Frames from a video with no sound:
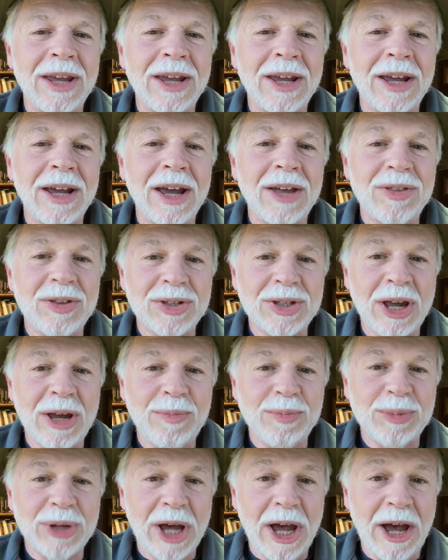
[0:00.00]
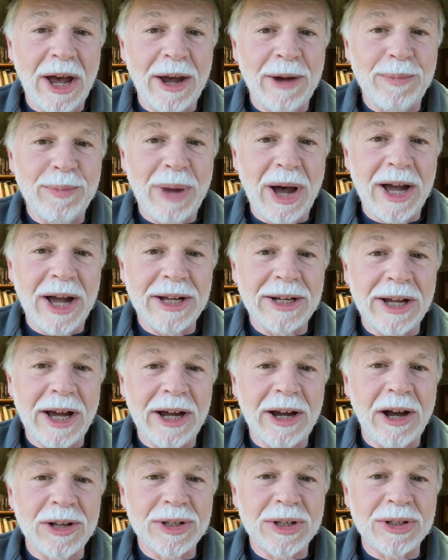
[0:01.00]
At the same time, my
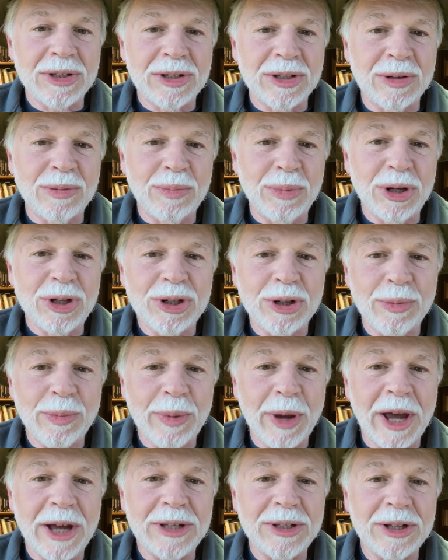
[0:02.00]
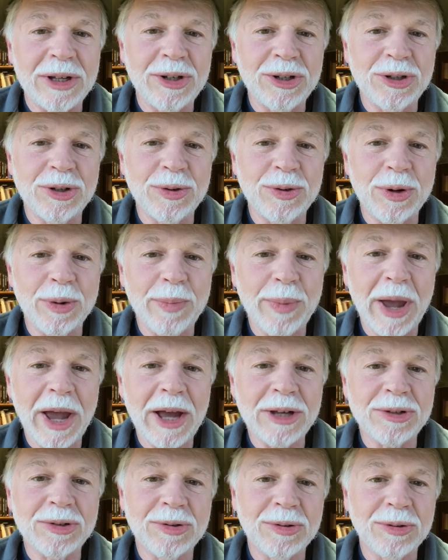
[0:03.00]
diocesan bishop has issued a
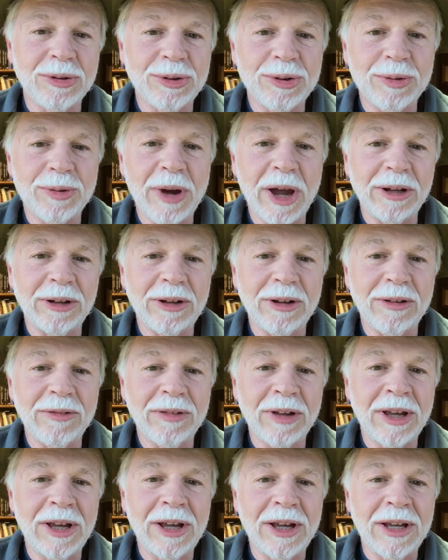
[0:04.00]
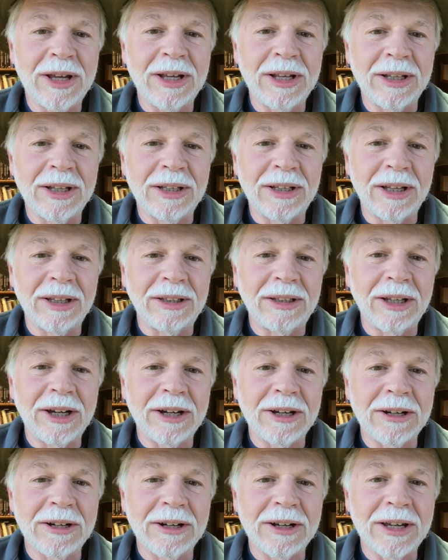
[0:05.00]
pastoral directive that
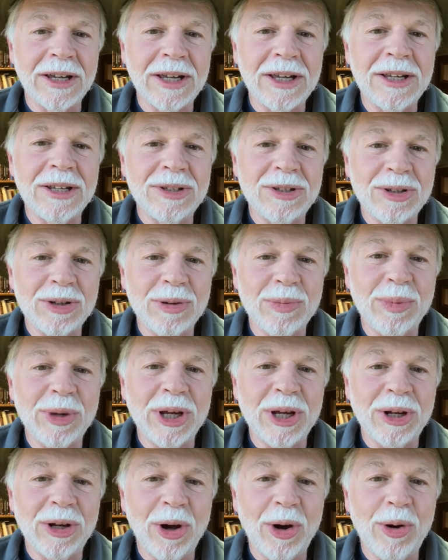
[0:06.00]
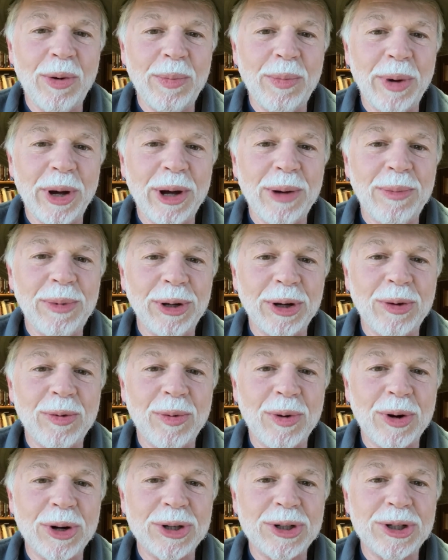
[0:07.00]
there is to be no public
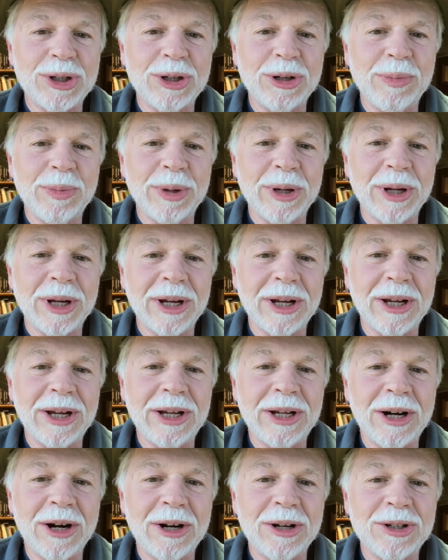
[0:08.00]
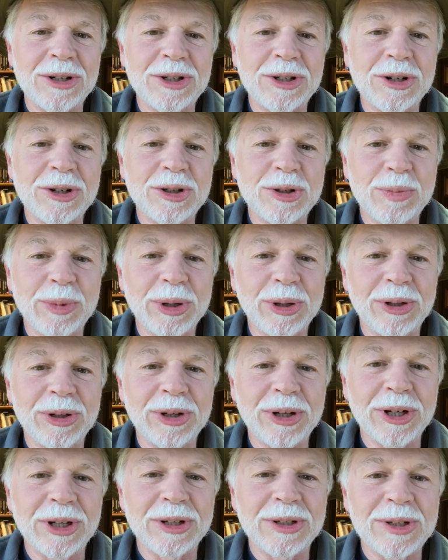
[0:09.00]
worship in our church
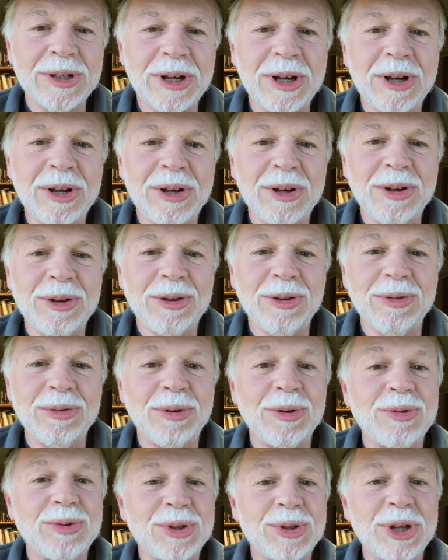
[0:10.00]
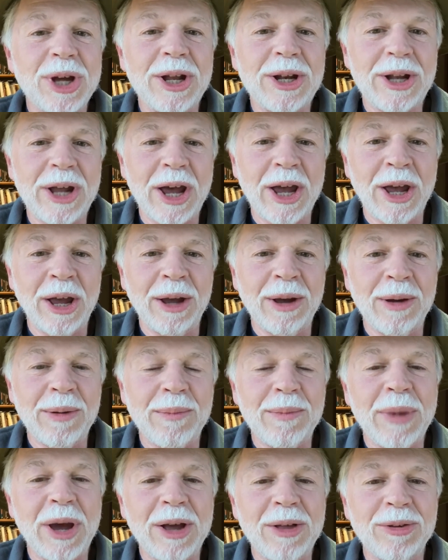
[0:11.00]
buildings through Sunday,
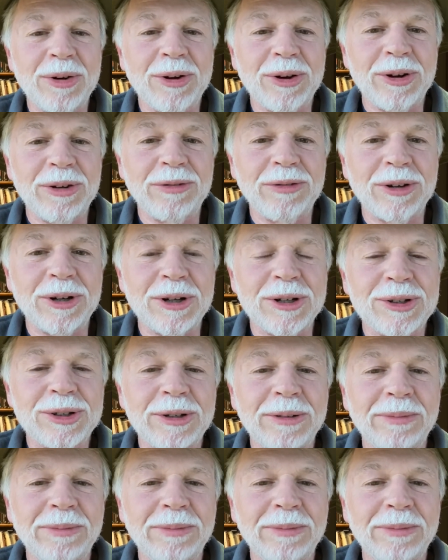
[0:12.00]
May 31st.